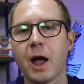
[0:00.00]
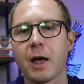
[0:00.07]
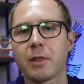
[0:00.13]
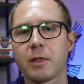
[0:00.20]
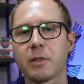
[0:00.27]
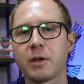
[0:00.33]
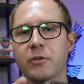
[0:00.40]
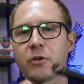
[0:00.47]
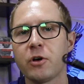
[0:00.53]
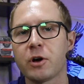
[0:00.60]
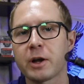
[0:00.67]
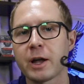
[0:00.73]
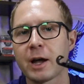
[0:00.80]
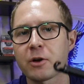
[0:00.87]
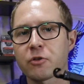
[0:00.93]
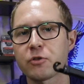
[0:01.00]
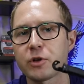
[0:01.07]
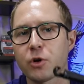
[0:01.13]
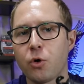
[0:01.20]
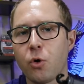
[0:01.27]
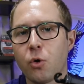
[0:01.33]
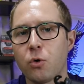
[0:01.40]
And then this hook
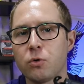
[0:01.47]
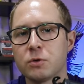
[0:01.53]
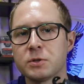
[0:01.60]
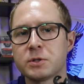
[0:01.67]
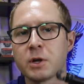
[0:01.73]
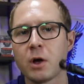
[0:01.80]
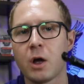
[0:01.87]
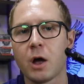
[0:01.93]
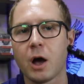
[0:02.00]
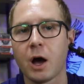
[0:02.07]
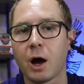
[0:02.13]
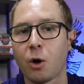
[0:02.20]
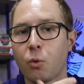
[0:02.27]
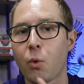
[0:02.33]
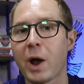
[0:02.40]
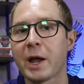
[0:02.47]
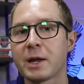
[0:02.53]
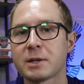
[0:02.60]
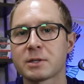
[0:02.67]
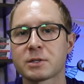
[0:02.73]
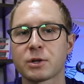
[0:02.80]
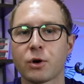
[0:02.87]
actually holds uh,
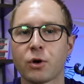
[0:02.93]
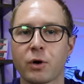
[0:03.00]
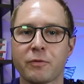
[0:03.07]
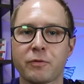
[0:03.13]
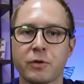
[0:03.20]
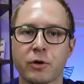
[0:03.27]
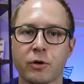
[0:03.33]
weight. So if